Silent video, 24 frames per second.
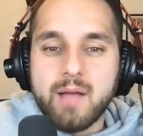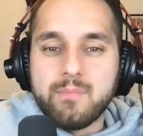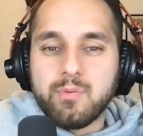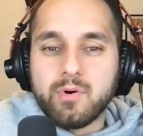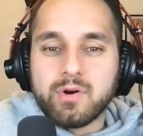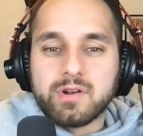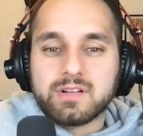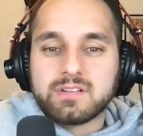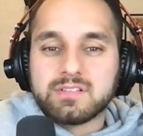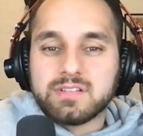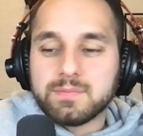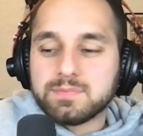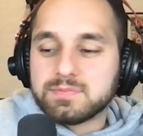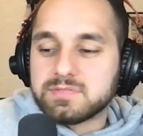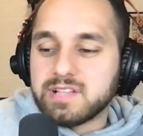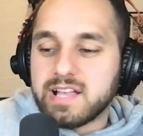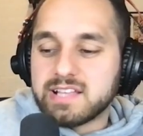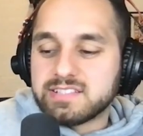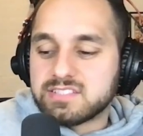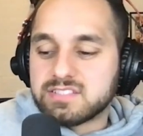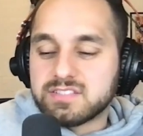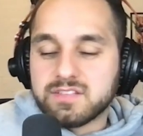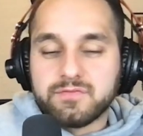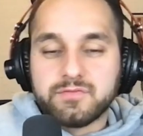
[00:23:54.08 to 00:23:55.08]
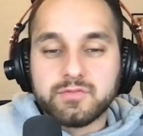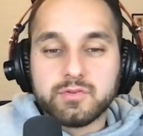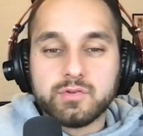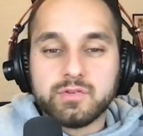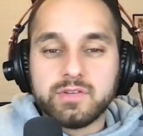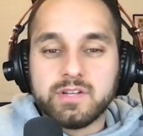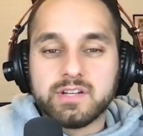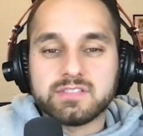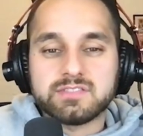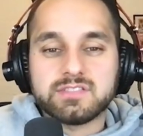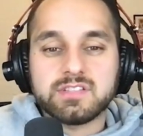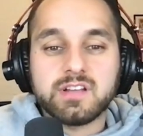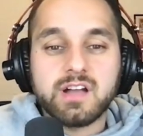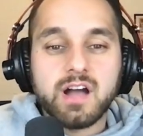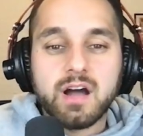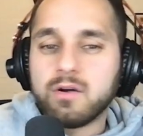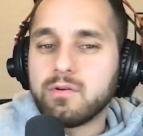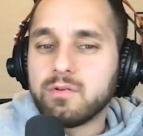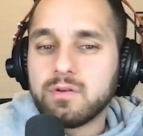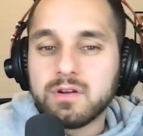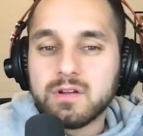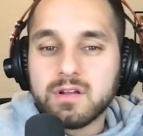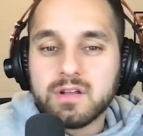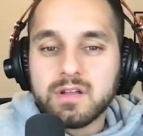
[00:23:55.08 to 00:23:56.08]
I bought eclipse glasses a few years
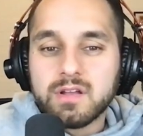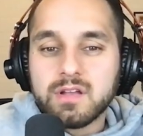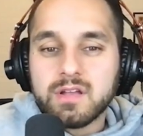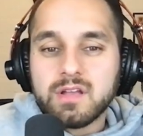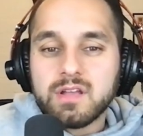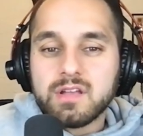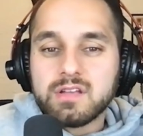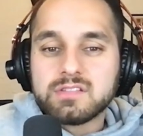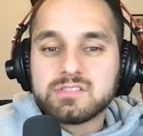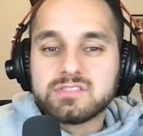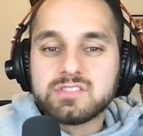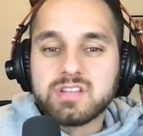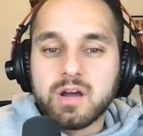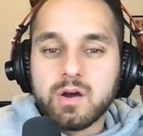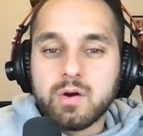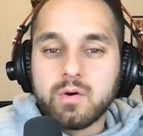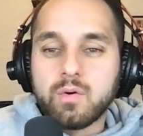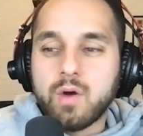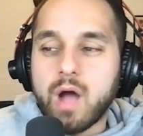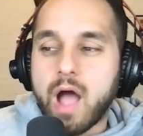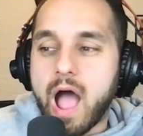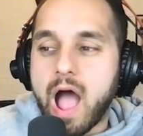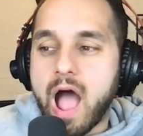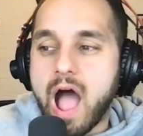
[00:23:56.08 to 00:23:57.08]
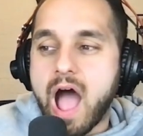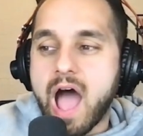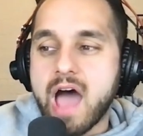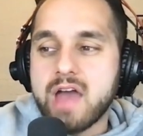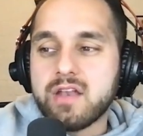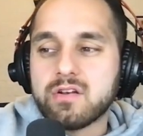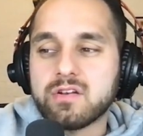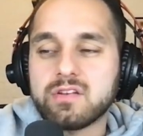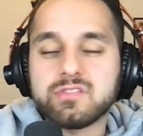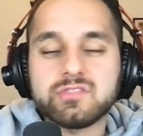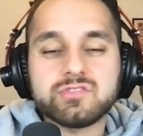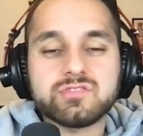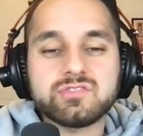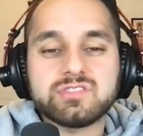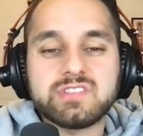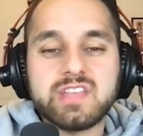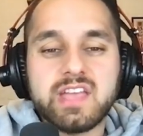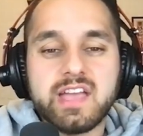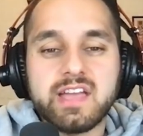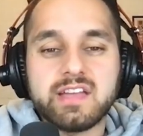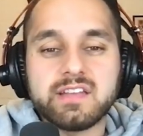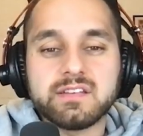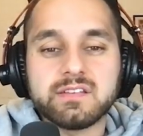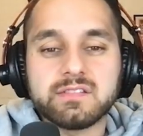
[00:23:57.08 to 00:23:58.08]
ago. So I don't
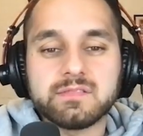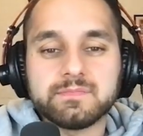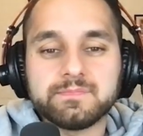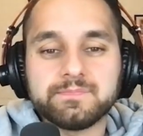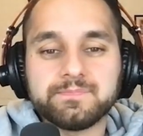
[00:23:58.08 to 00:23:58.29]
understand.